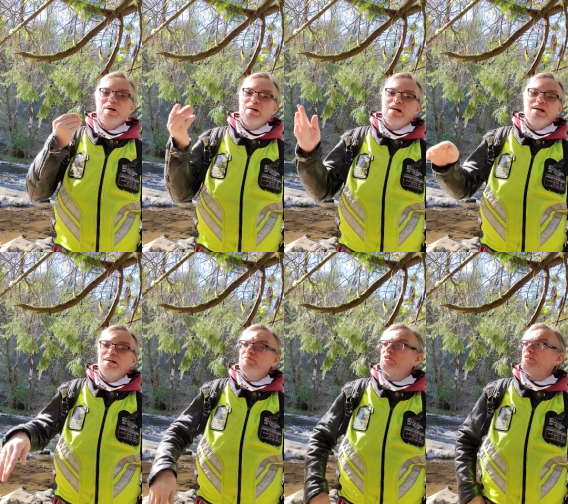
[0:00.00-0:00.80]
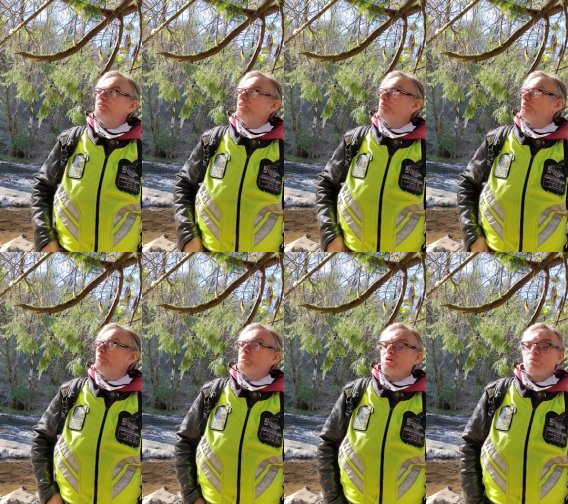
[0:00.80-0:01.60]
Uh, I've lived in
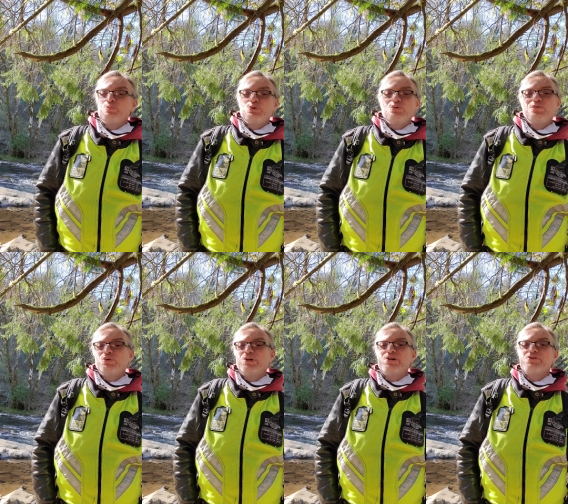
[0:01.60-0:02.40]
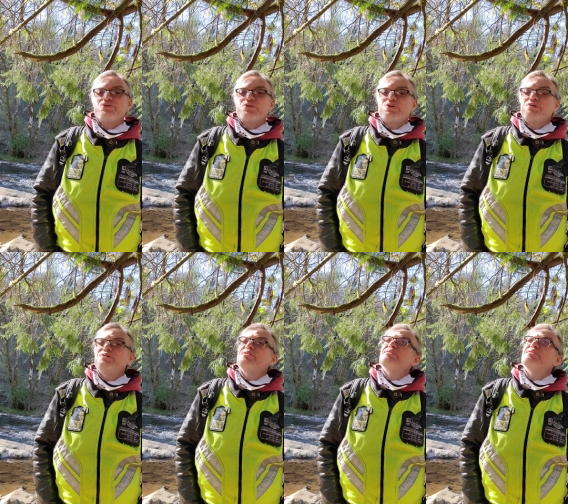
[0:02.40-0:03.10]
you know beautiful Arizona,